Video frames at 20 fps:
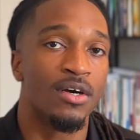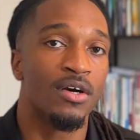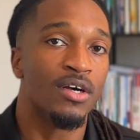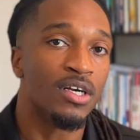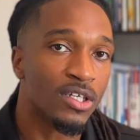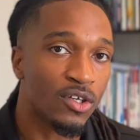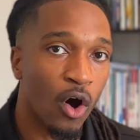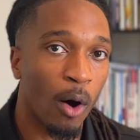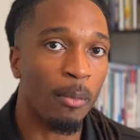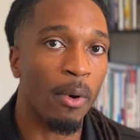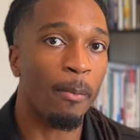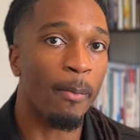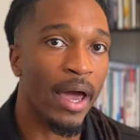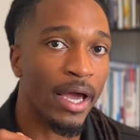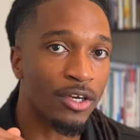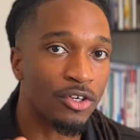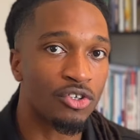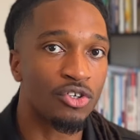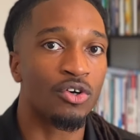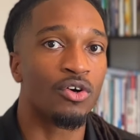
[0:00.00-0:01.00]
so I'm gonna make
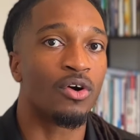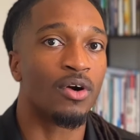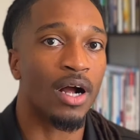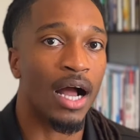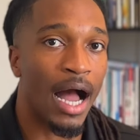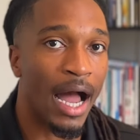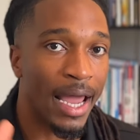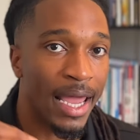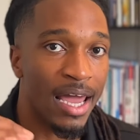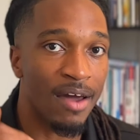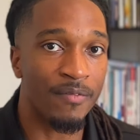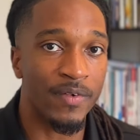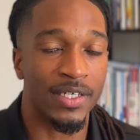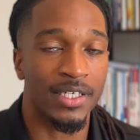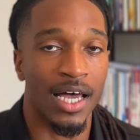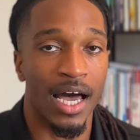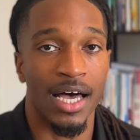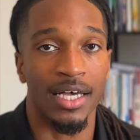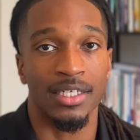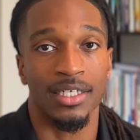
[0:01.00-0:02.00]
sure I
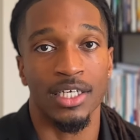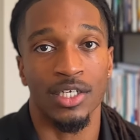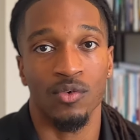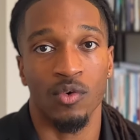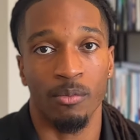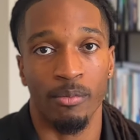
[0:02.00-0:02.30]
emphasize this with